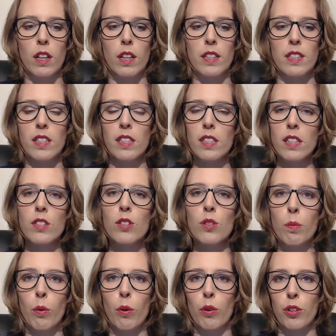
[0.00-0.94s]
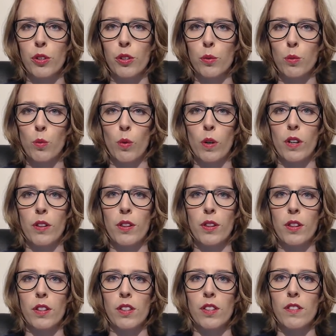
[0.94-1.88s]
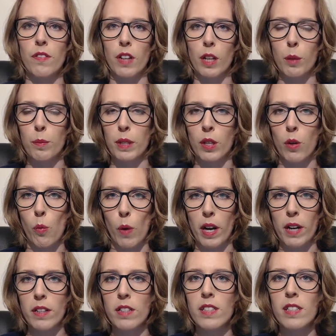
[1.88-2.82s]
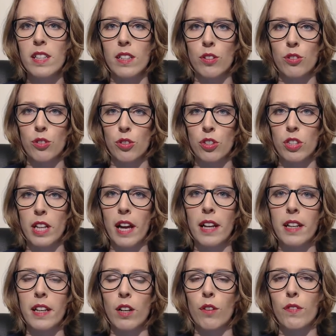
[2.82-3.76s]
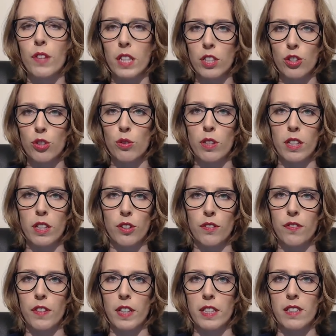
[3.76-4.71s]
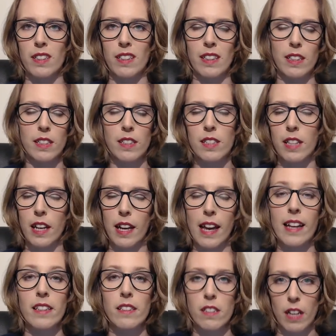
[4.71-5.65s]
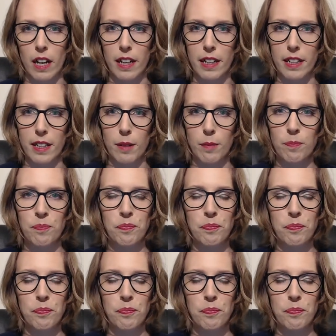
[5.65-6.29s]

assist and support you with developing awareness and understanding of the issue that you're facing, let's say anxiety.